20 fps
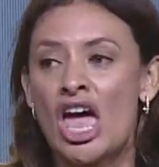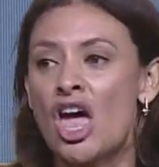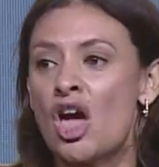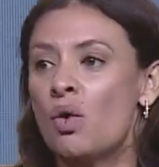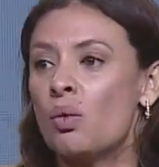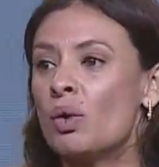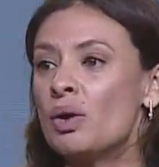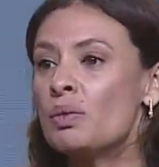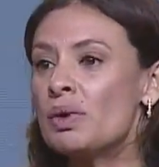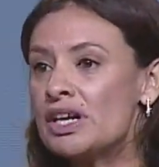
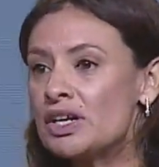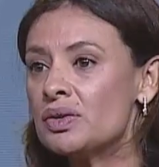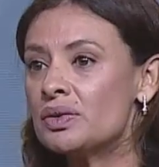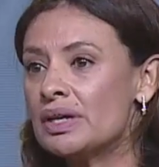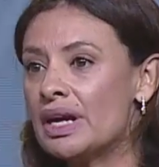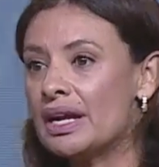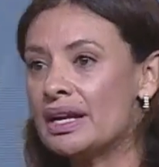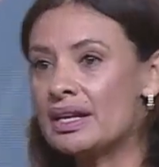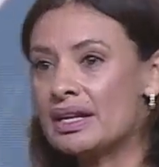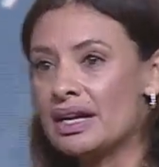When we
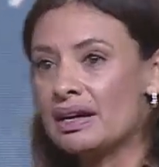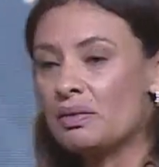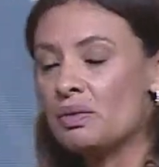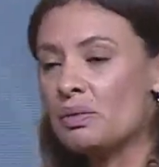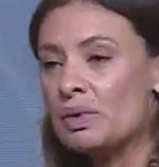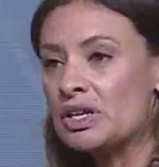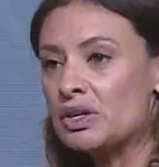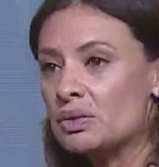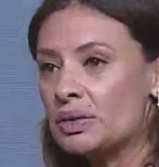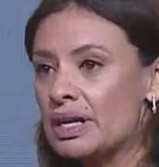created it
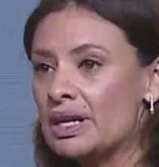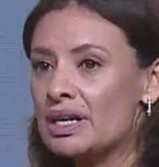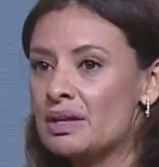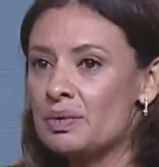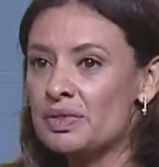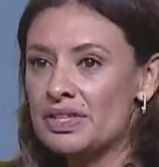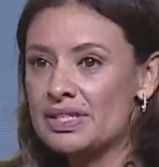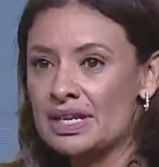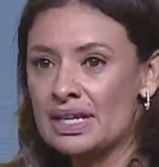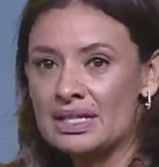
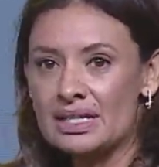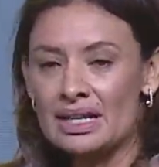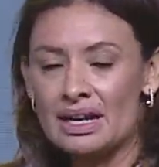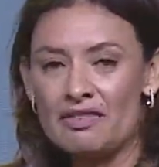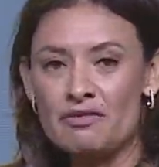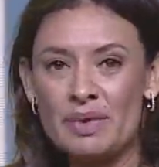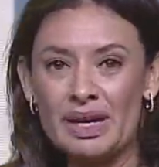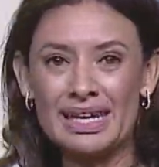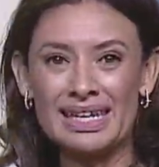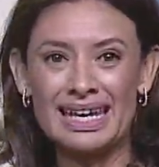with this idea of
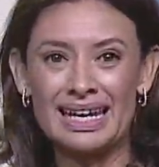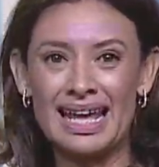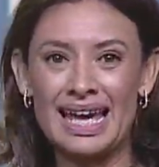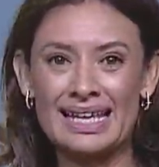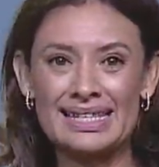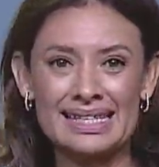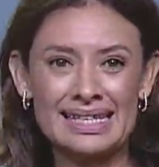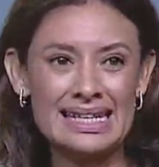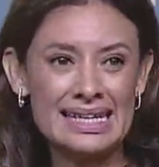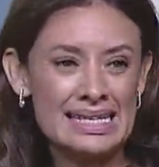making it
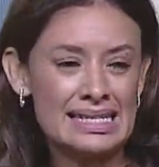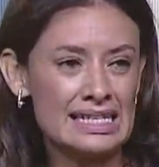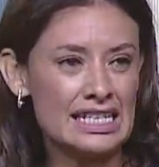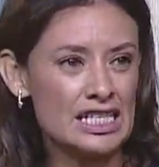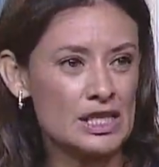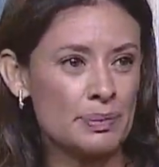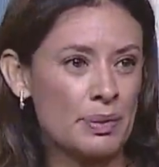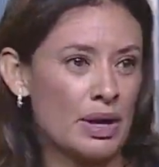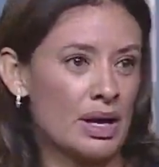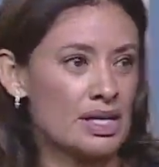as easy
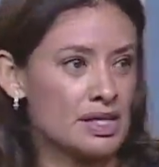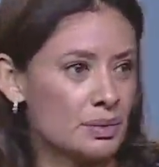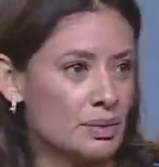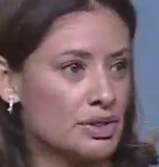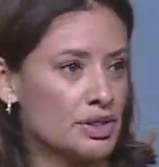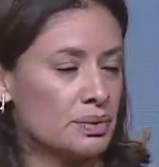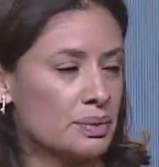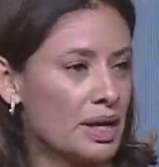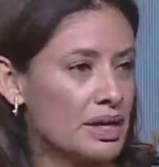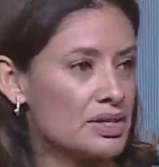as possible
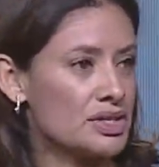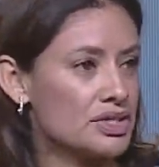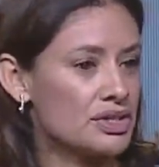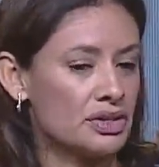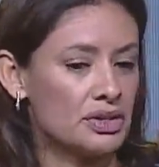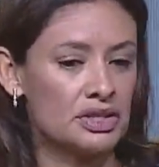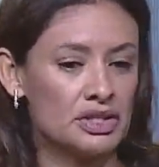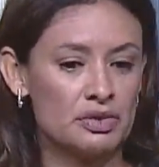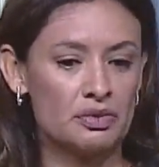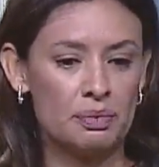to register.
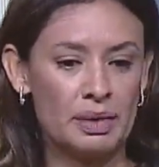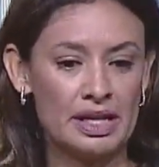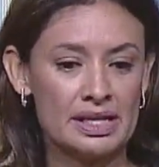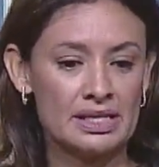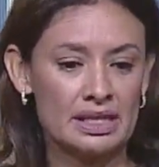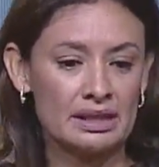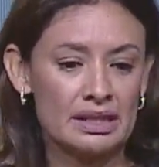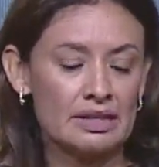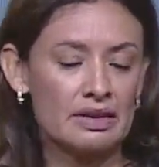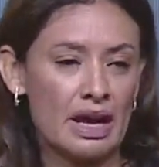You basically